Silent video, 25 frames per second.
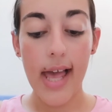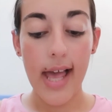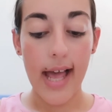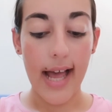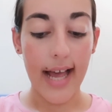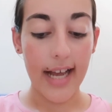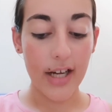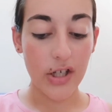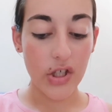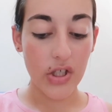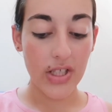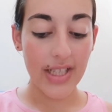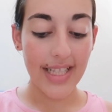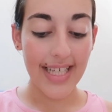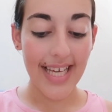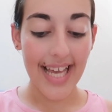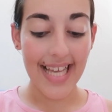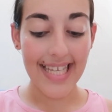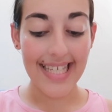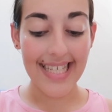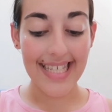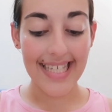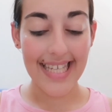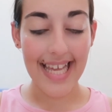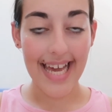actually
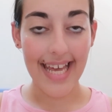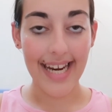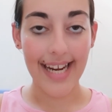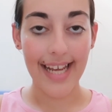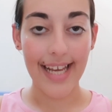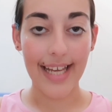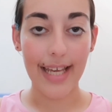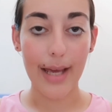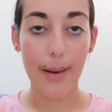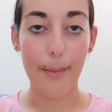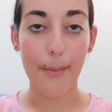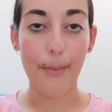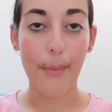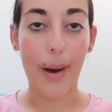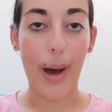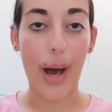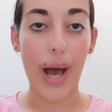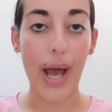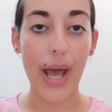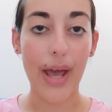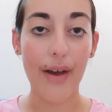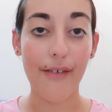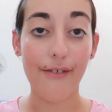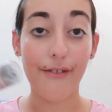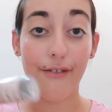setting
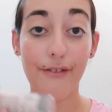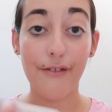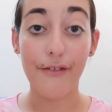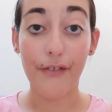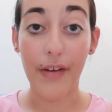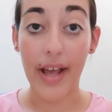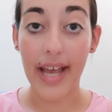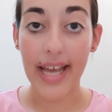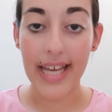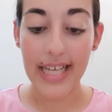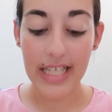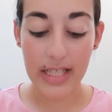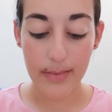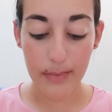my face,